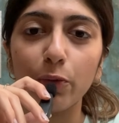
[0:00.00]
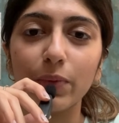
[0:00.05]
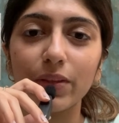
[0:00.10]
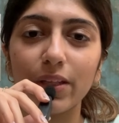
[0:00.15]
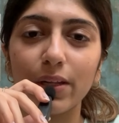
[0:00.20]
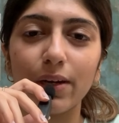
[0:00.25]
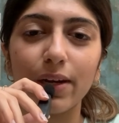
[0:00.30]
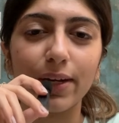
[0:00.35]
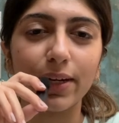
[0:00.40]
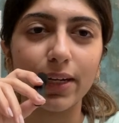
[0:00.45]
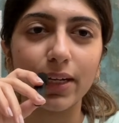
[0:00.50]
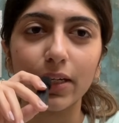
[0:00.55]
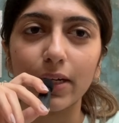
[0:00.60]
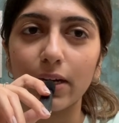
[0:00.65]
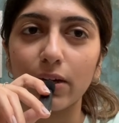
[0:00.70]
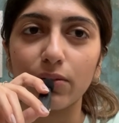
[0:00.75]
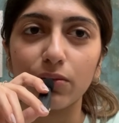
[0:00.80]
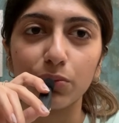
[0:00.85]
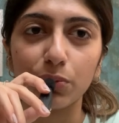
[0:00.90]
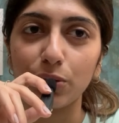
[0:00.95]
but then later I
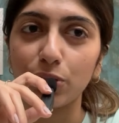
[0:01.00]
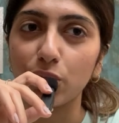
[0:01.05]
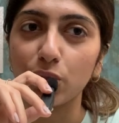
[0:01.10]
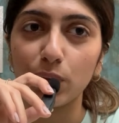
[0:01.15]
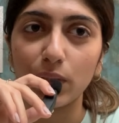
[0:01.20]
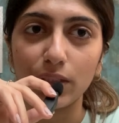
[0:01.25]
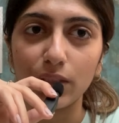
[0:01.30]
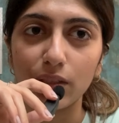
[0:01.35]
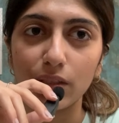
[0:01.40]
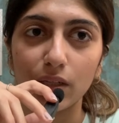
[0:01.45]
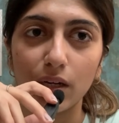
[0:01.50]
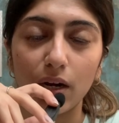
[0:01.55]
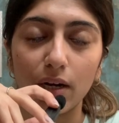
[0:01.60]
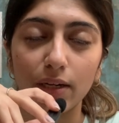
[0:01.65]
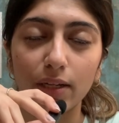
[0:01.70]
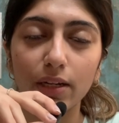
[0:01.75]
kind of switched to NCERT,